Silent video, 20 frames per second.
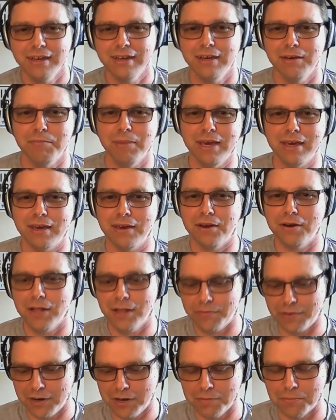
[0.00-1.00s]
making all
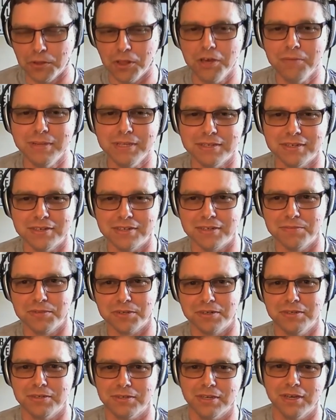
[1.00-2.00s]
of our unemployment systems
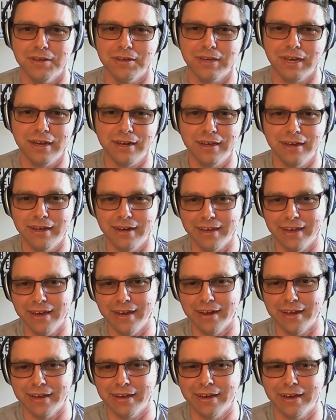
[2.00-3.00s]
run slow, yada yada
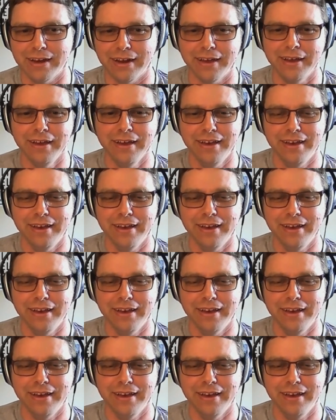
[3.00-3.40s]
yada yada."